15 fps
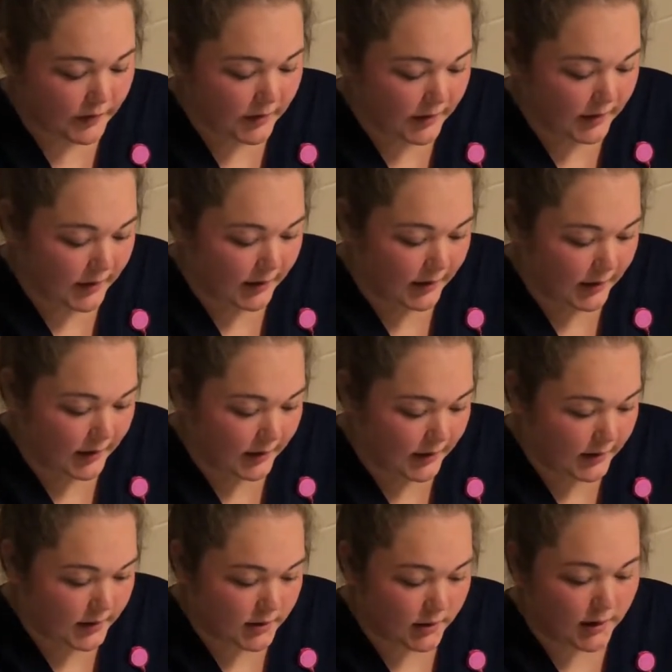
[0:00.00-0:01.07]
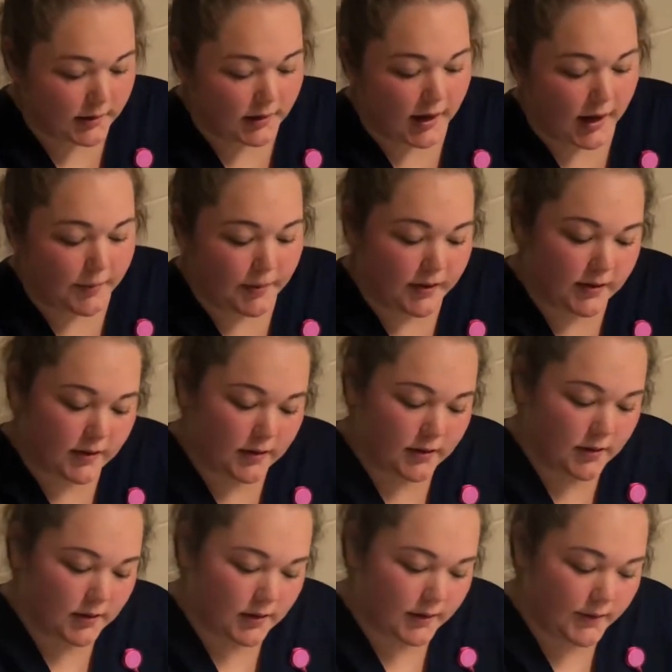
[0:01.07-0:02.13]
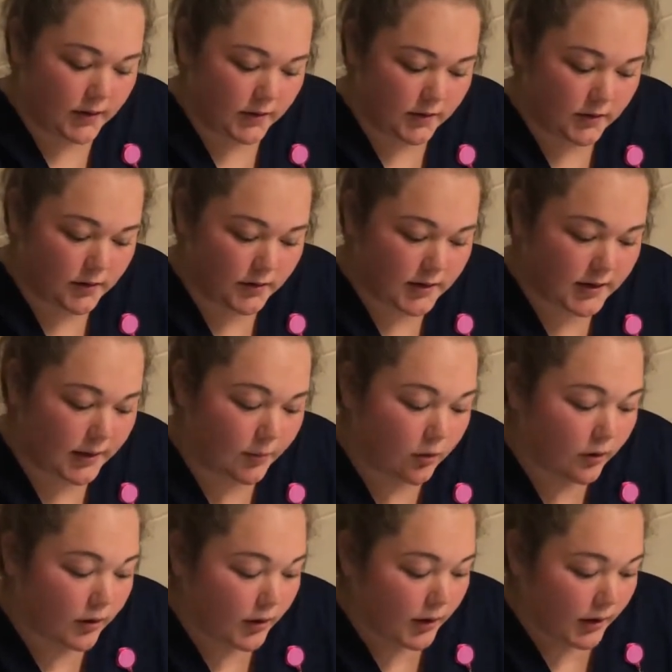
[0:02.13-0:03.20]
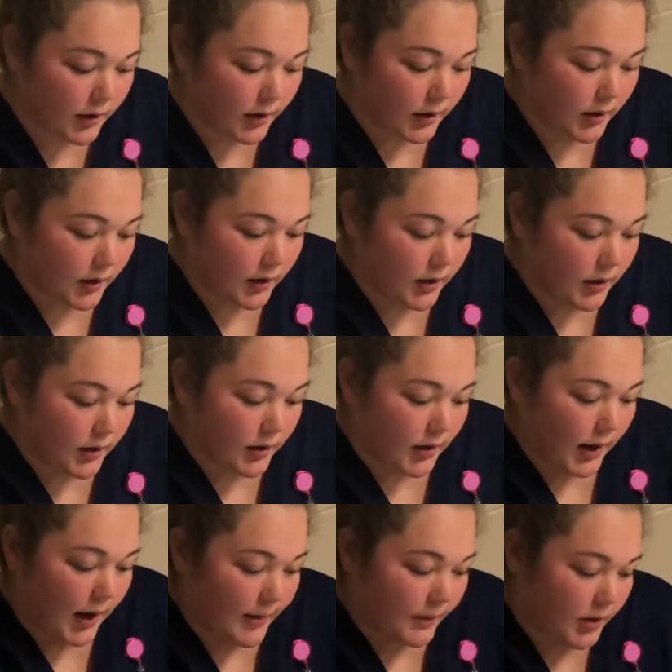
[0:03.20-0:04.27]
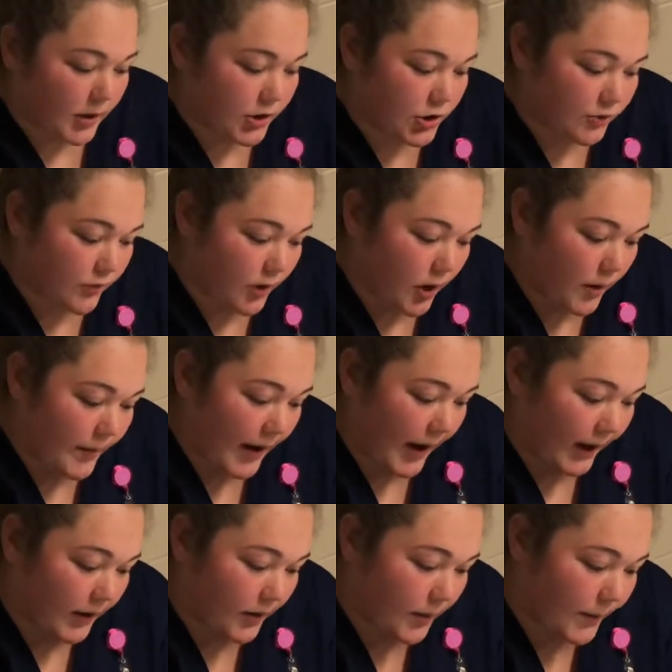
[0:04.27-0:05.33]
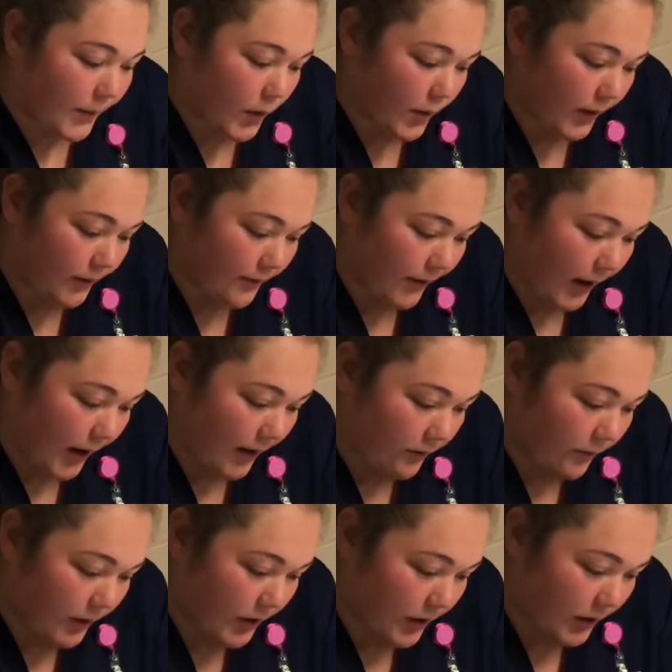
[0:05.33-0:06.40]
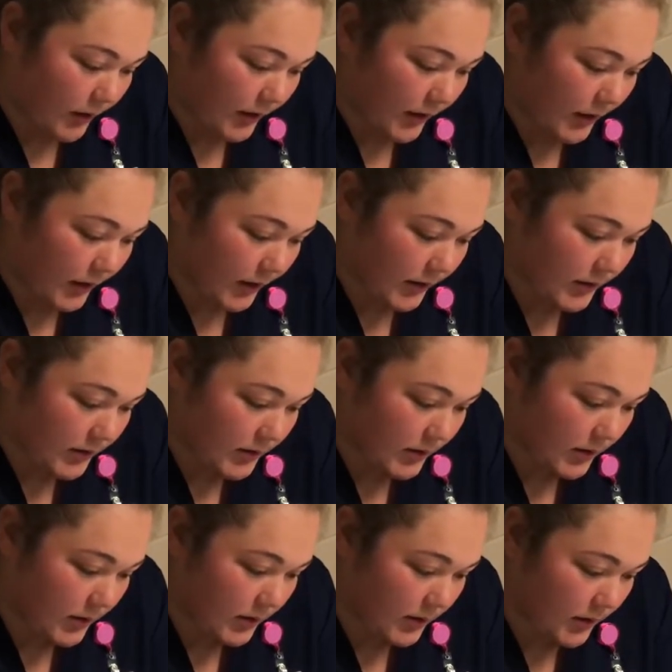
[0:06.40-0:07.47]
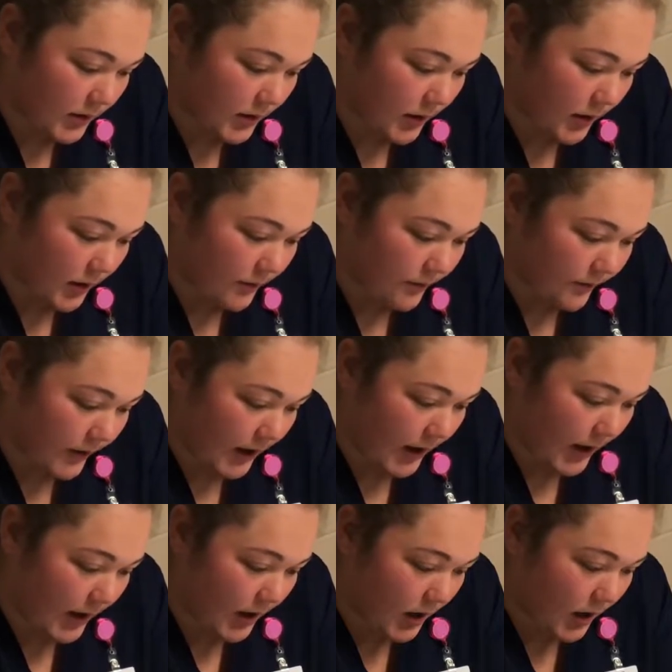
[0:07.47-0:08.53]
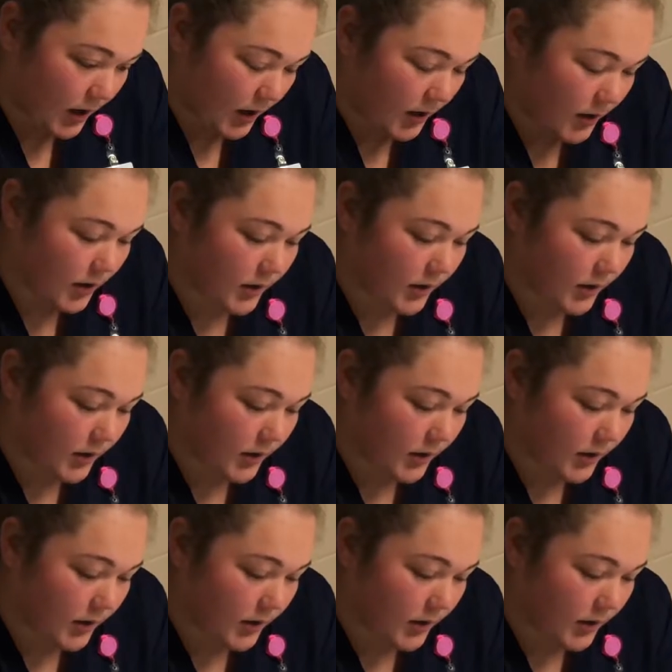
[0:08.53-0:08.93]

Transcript: and uncap it and leave it on the table. I'm going to draw back 0.5 milliliters of air